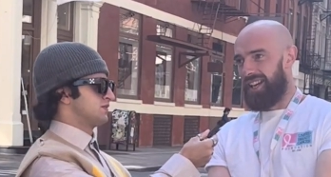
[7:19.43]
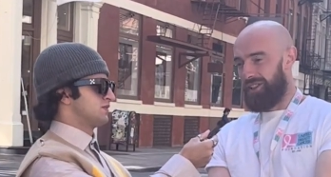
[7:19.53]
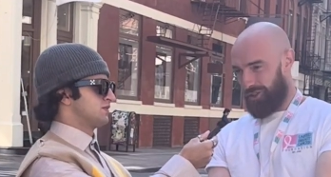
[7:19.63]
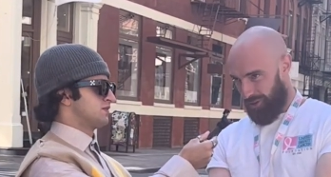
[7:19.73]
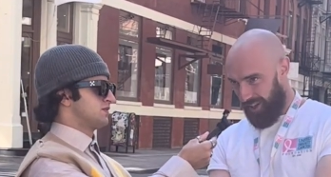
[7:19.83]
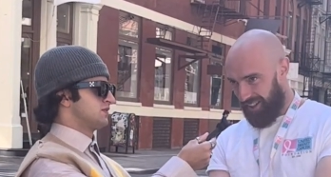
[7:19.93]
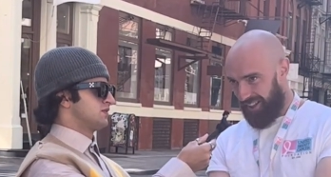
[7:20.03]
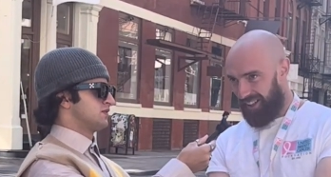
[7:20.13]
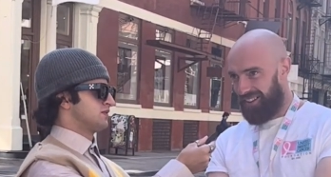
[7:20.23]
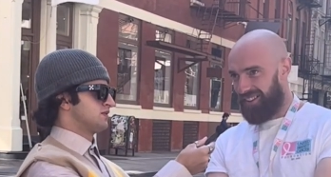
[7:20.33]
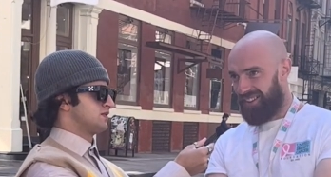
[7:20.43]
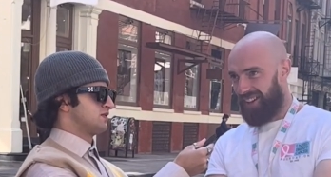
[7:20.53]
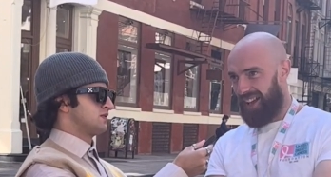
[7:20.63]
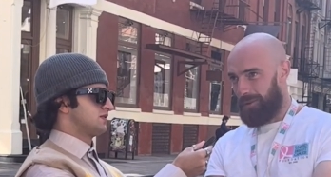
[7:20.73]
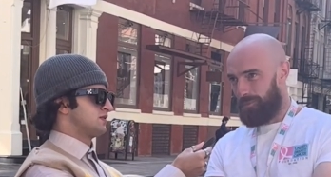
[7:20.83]
Speaker 1: In Australia,
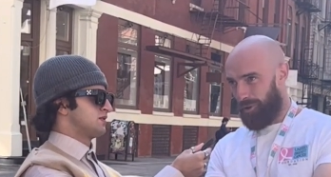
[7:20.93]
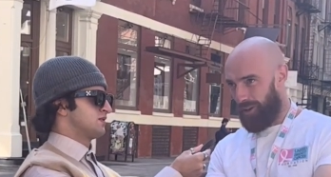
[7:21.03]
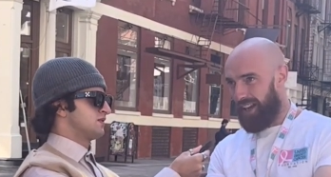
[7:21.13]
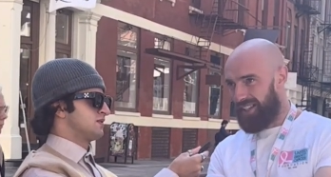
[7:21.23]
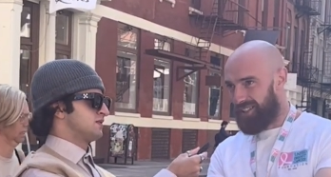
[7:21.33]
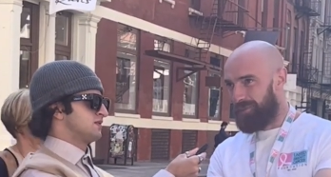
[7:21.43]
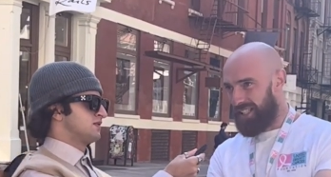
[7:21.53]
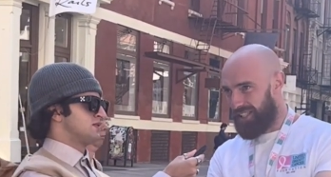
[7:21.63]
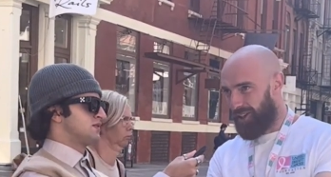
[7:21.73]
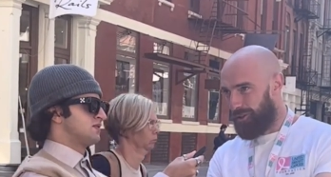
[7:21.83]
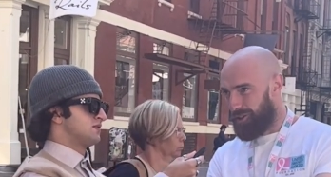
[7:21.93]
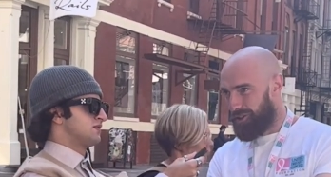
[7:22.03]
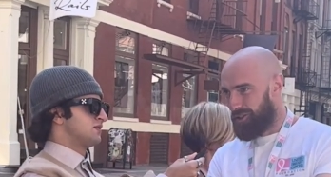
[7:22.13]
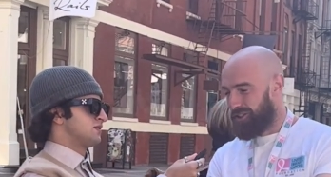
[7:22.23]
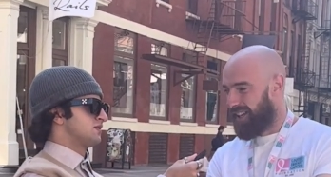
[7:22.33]
I probably had some ego
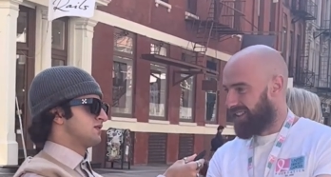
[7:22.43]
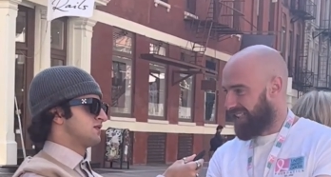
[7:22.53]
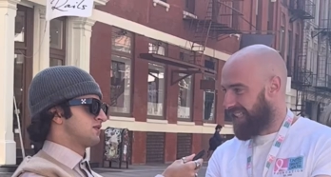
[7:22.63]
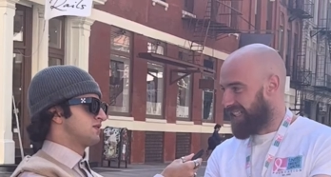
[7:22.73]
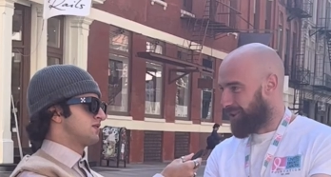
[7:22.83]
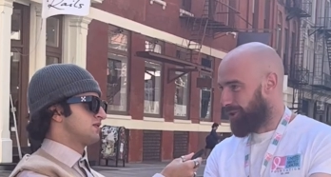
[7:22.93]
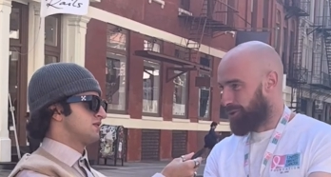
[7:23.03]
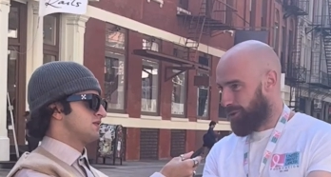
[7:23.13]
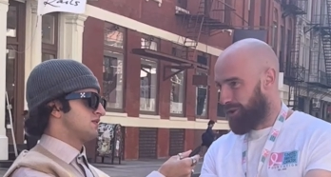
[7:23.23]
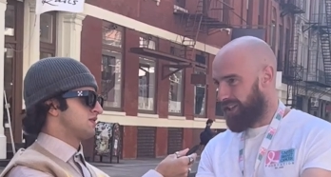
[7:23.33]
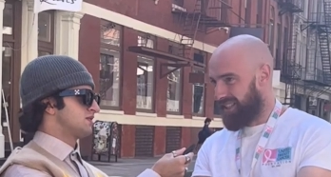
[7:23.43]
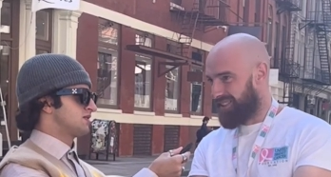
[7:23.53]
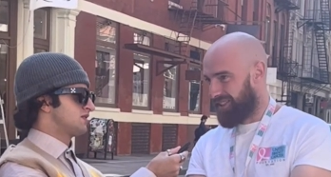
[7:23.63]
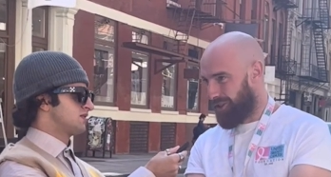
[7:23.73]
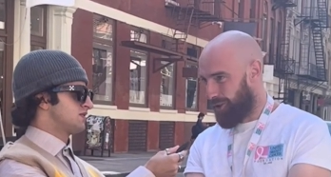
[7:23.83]
issues, and I think ego is rooted in
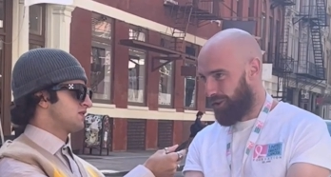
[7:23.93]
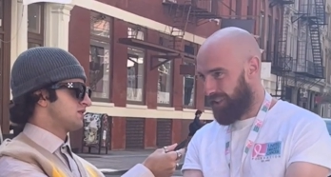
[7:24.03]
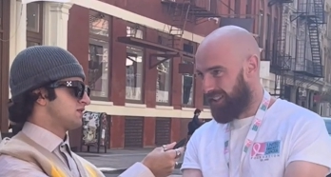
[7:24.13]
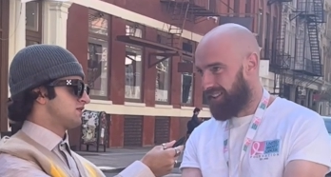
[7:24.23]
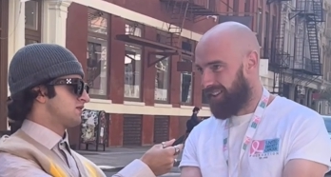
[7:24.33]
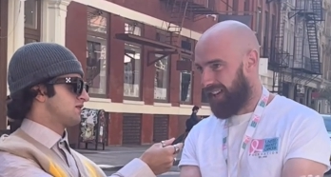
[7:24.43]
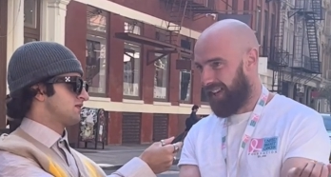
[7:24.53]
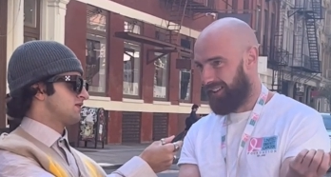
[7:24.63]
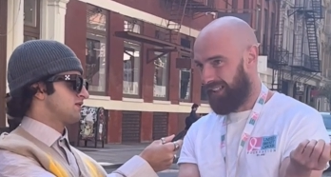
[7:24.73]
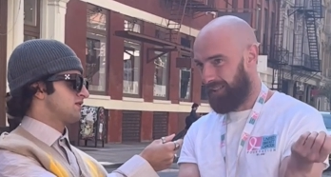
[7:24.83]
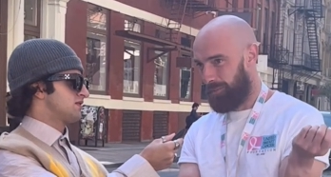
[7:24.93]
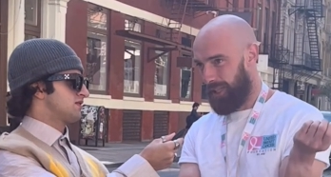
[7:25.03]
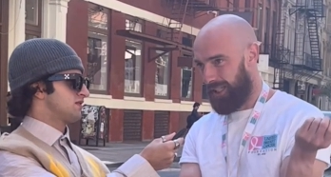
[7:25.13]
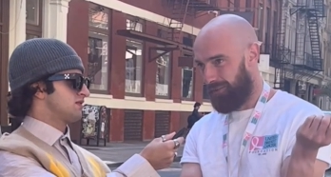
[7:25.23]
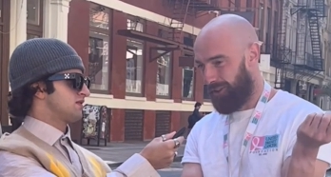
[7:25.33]
insecurity. I think
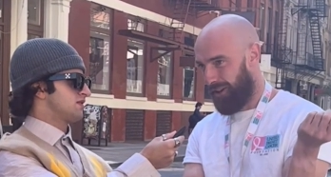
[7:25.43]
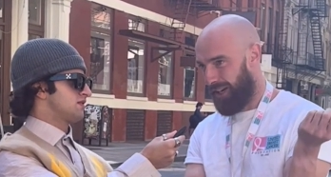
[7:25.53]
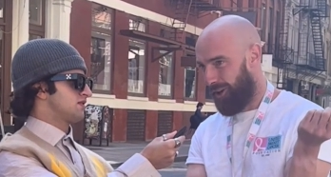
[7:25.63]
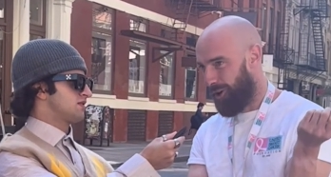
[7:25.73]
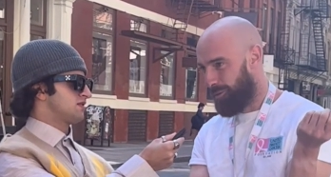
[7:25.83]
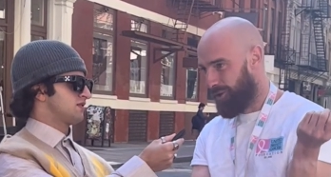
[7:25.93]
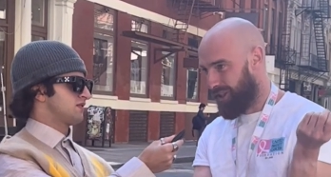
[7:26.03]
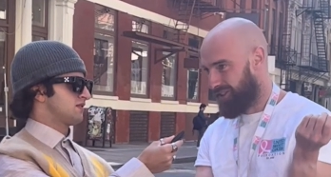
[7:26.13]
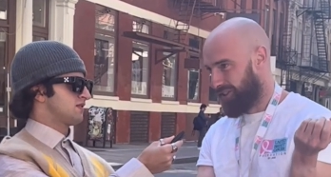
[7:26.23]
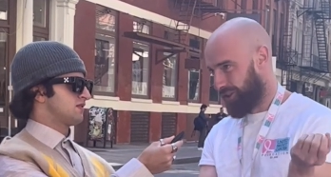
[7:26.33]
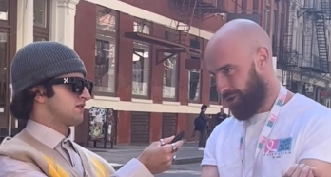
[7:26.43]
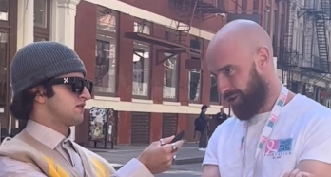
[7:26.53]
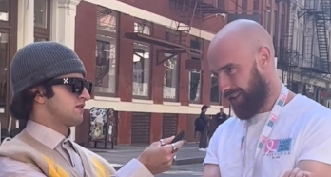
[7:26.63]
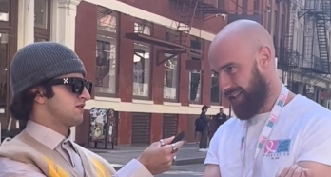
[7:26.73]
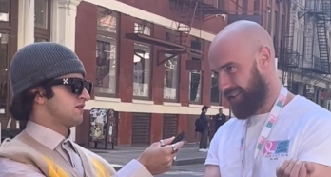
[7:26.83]
being very at home with
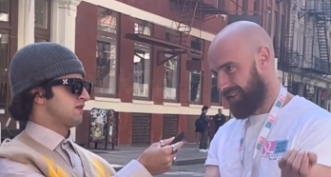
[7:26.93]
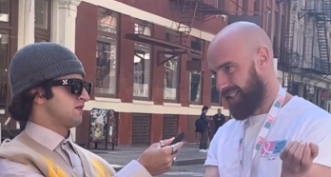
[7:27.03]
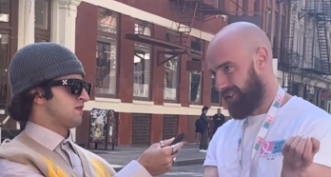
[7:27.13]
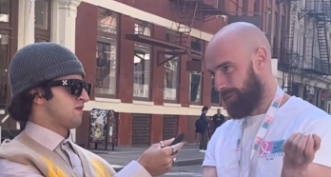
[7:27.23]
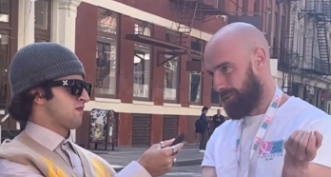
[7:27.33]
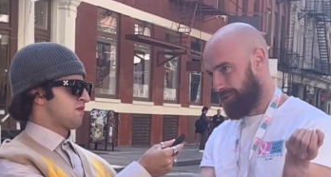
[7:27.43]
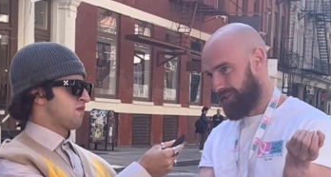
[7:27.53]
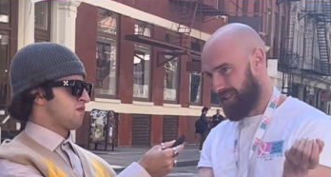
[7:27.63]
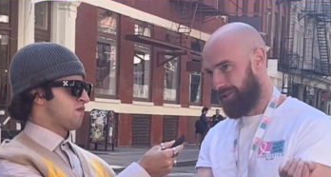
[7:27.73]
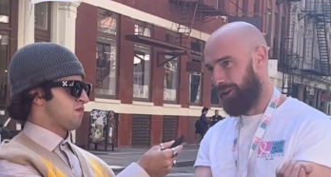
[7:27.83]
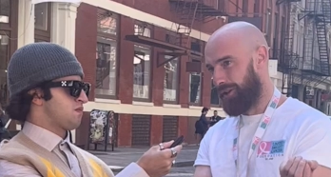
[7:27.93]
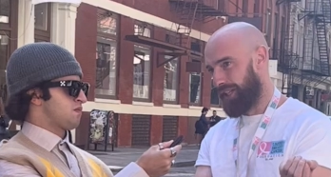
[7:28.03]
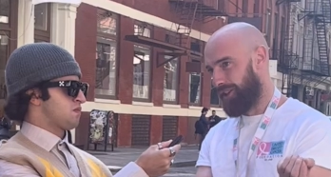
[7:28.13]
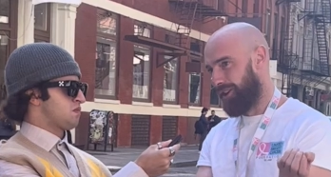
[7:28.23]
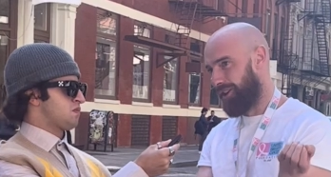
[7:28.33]
insecurities gives people zero
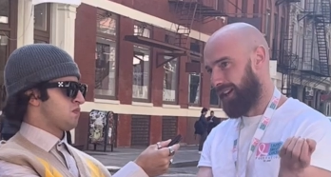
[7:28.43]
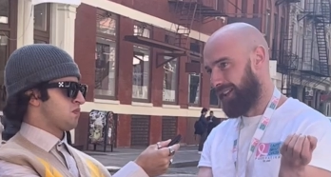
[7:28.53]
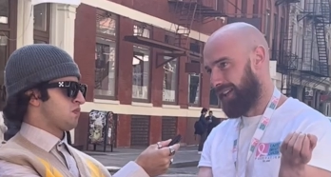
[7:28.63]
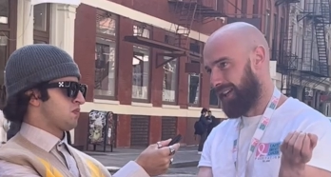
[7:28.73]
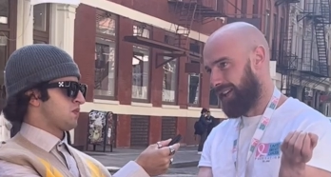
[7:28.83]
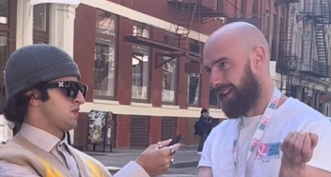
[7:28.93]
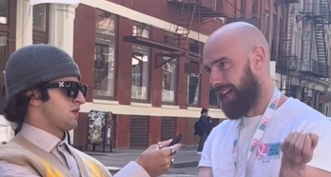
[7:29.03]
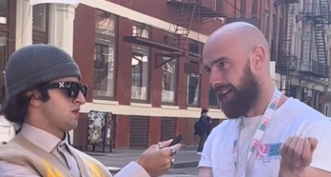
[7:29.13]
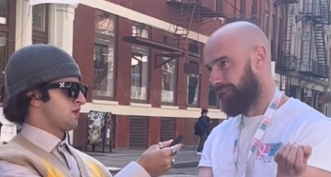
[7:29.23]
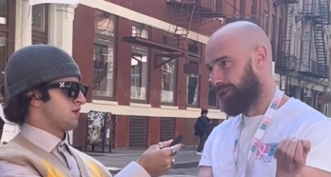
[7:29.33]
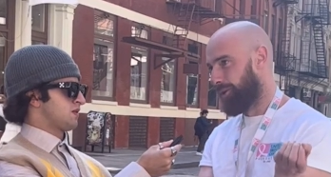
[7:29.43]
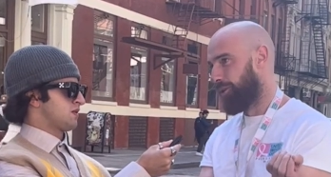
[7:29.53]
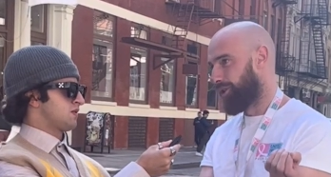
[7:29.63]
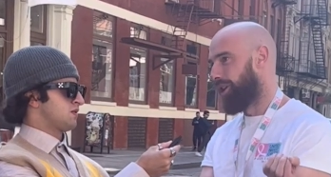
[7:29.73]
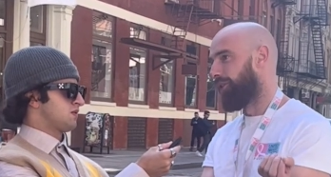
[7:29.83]
ego and then a hell of a lot
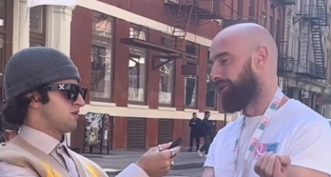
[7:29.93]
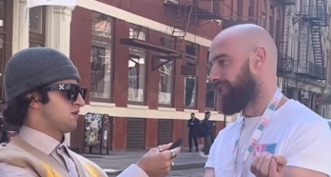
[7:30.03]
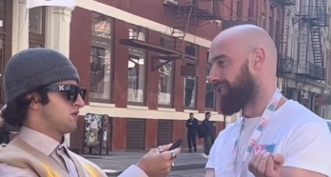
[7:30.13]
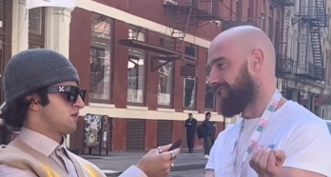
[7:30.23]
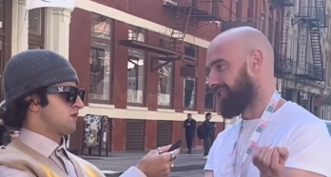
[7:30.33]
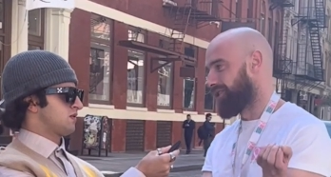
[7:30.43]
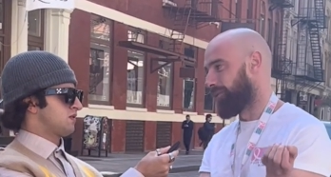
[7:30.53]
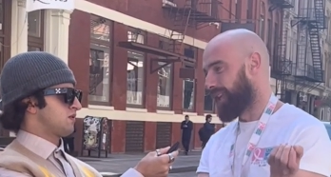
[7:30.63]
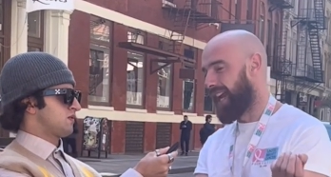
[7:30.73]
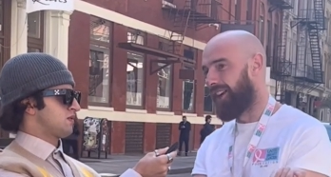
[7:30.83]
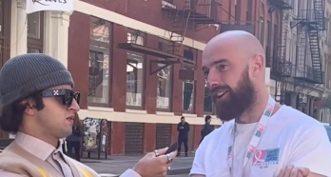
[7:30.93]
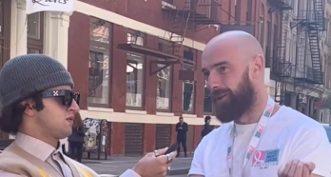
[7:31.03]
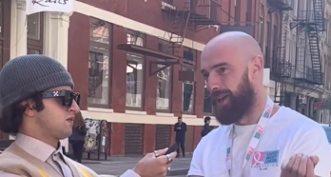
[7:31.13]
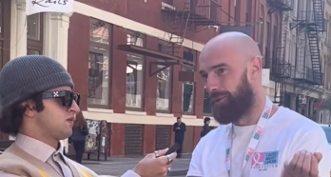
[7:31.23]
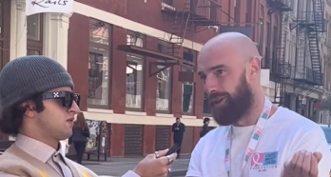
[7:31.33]
more confidence because they stop caring
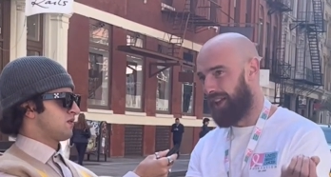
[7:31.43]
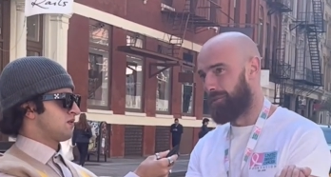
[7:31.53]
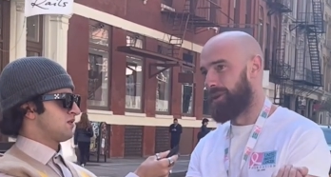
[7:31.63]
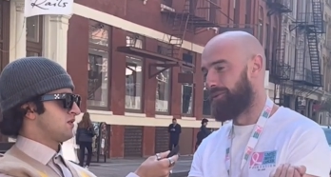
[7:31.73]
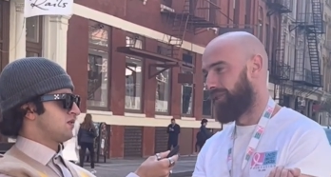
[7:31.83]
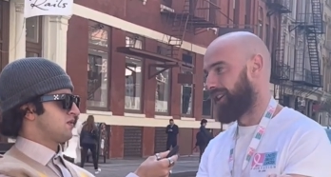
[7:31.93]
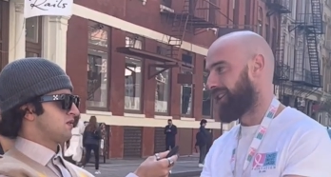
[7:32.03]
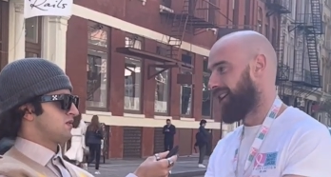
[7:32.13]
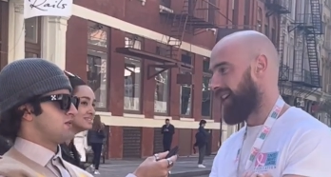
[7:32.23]
about what other people think.